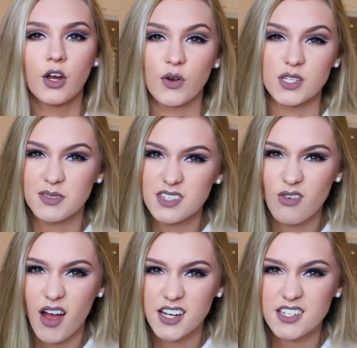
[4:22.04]
Christmassy
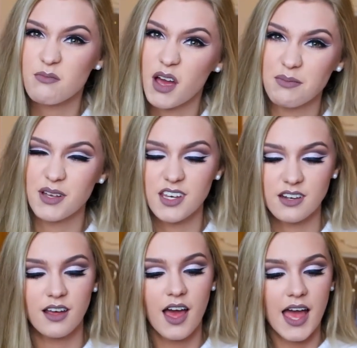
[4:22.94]
red, in my
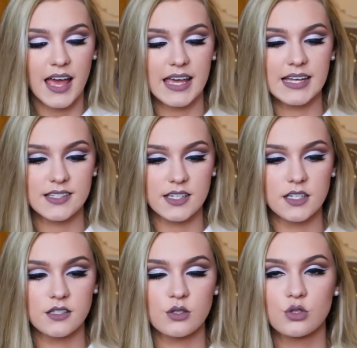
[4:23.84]
opinion. It
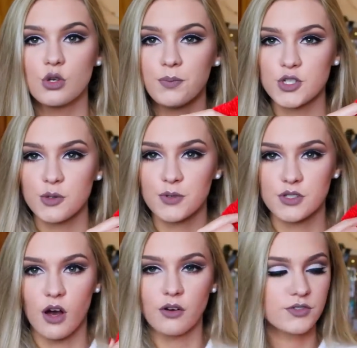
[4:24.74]
is super
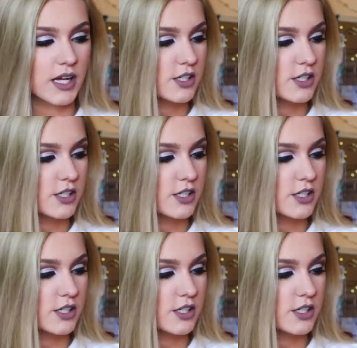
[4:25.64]
soft.